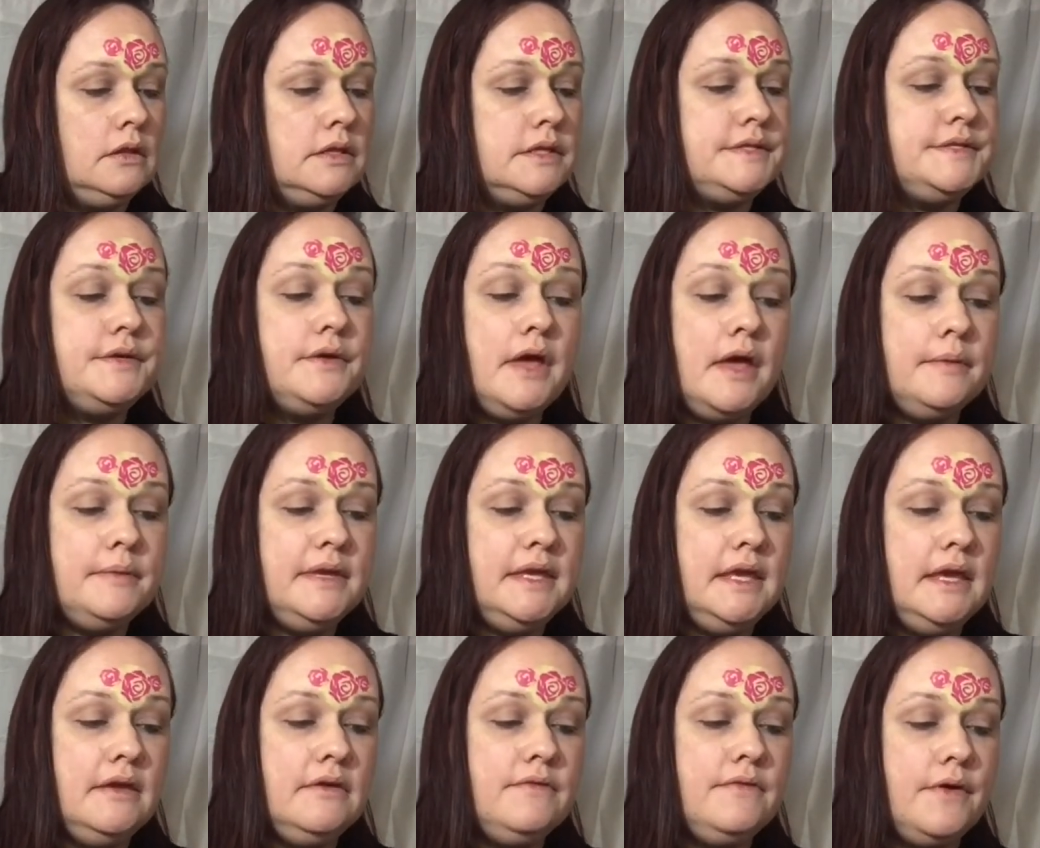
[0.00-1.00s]
This will help
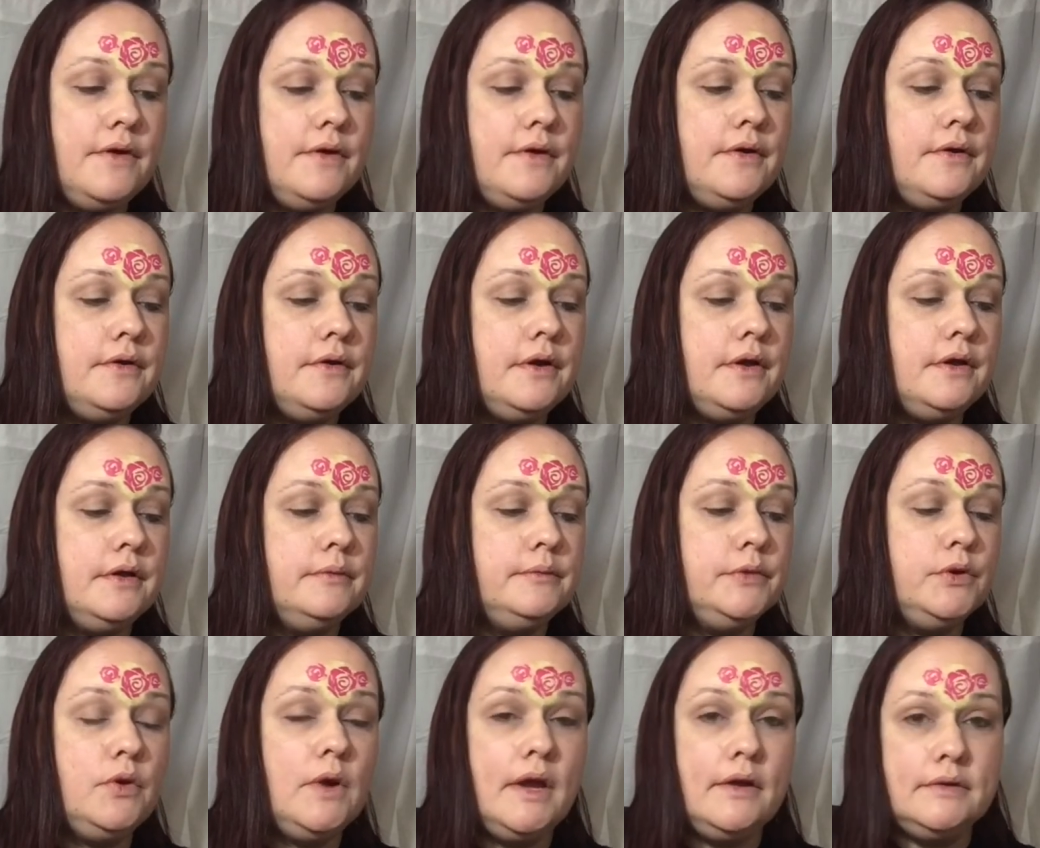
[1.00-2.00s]
give our
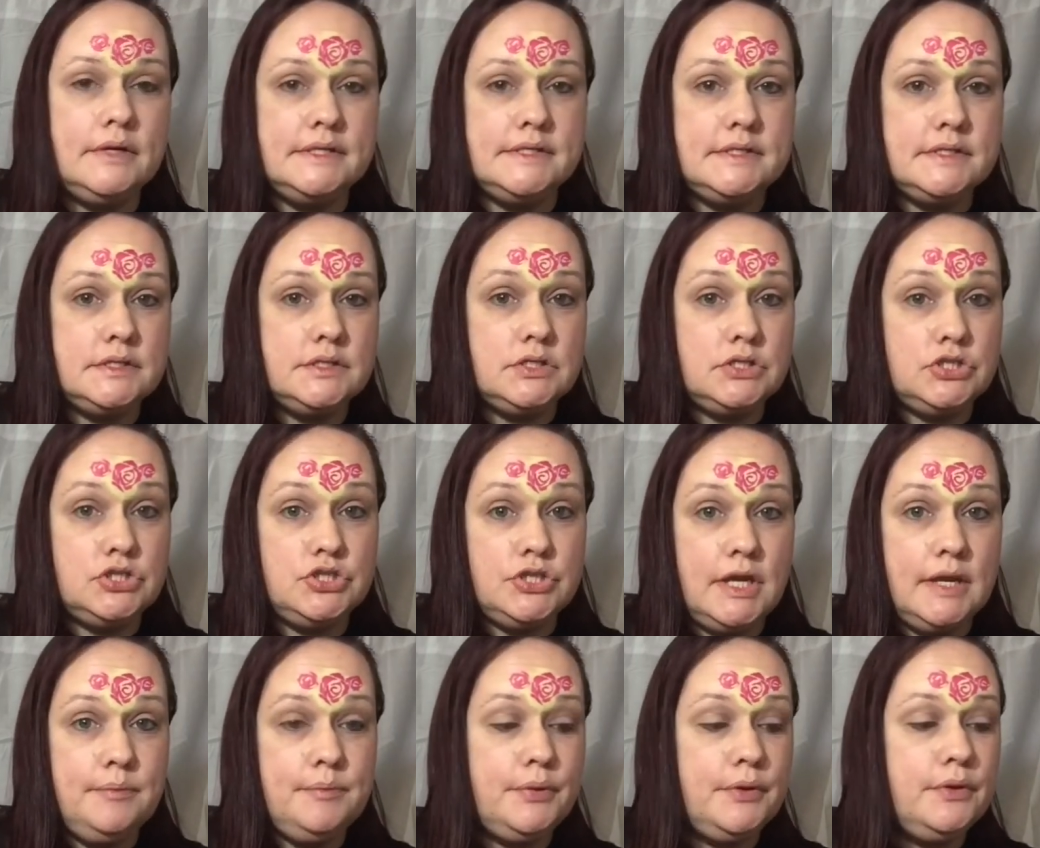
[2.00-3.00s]
crown its
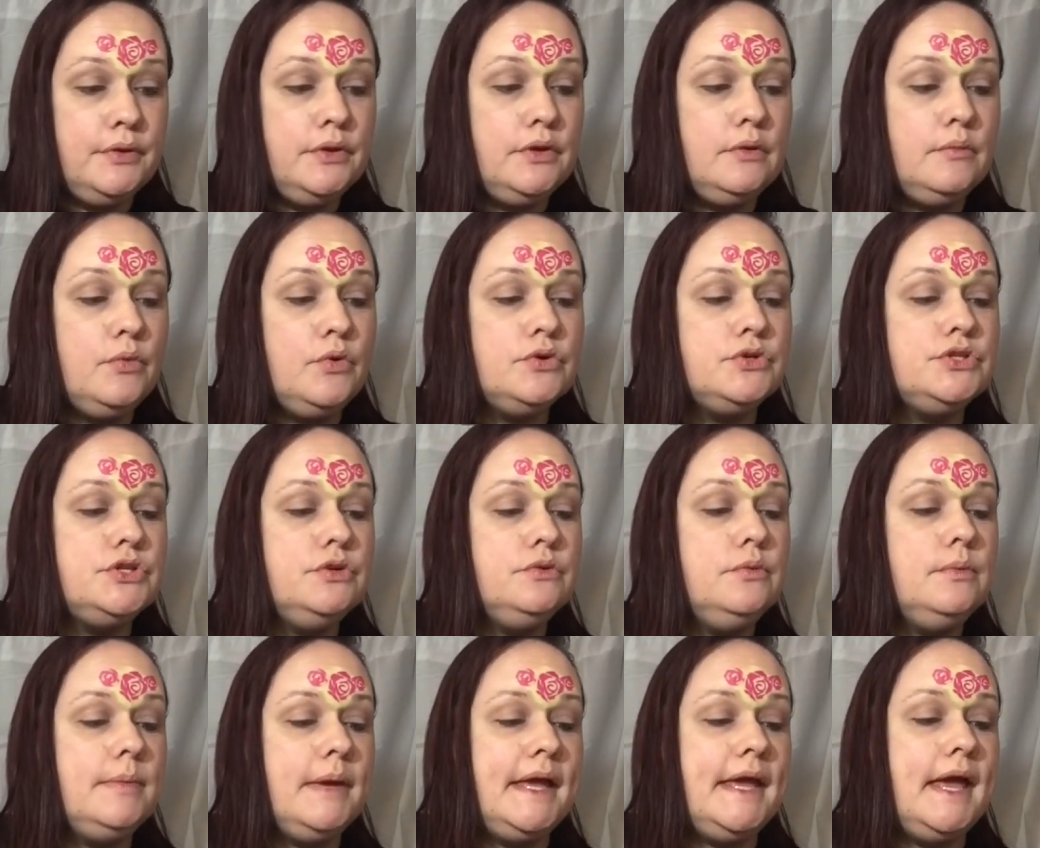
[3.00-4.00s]
shape a little more too.
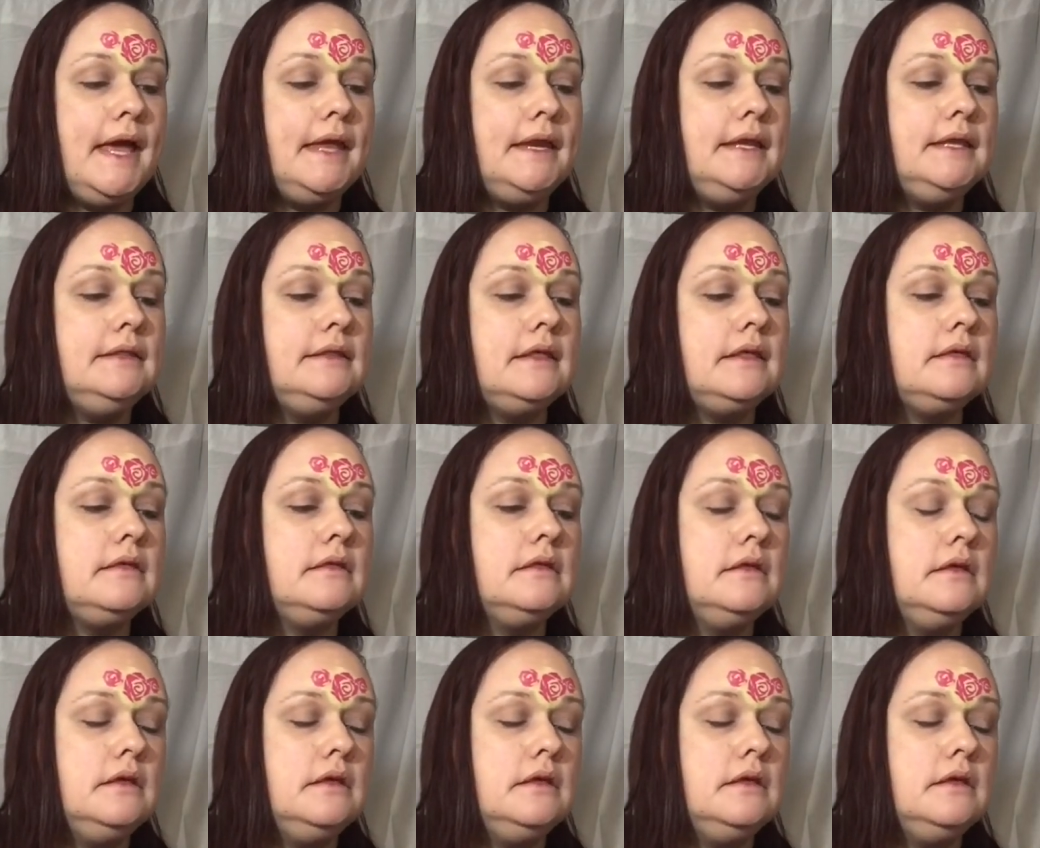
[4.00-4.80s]
By adding the